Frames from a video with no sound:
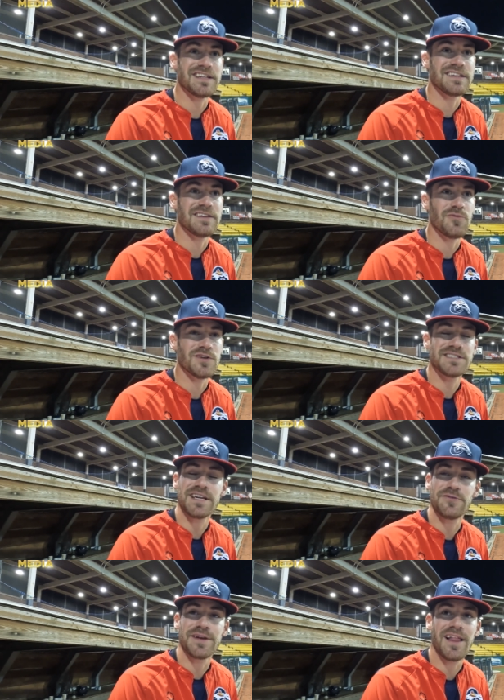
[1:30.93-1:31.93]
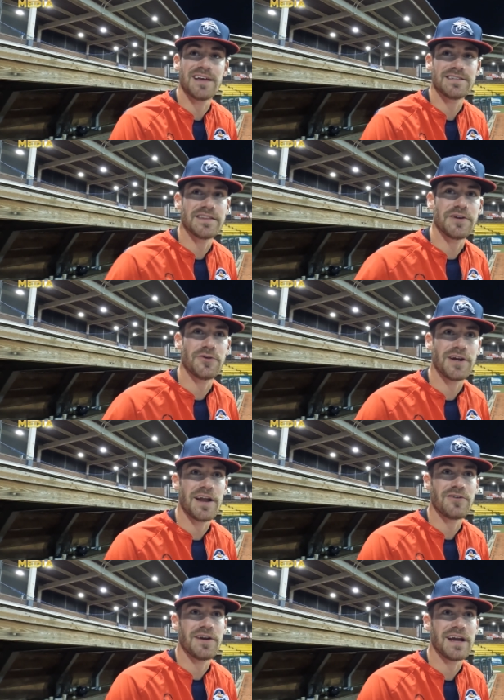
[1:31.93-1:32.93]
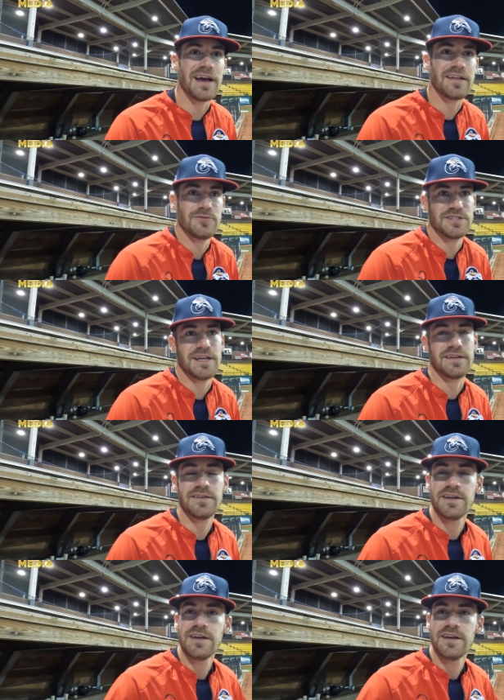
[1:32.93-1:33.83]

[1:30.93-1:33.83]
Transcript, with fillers: And once they realized that they were kind of around a guy that was like